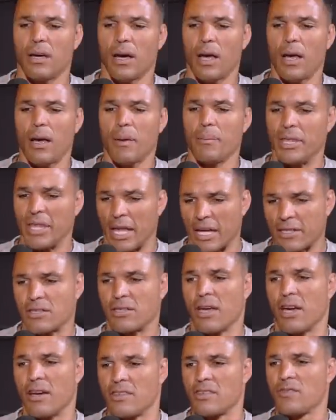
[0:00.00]
I'm in that
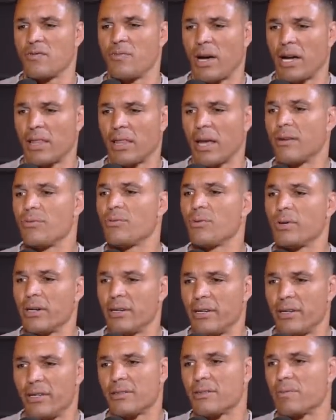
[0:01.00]
stage of my life
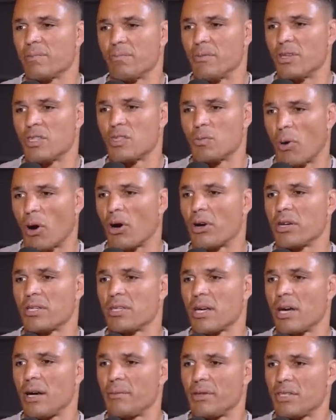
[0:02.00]
where it's it's party
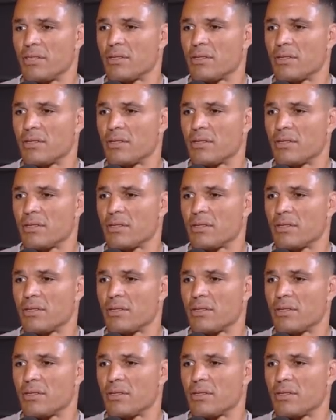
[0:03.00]
time.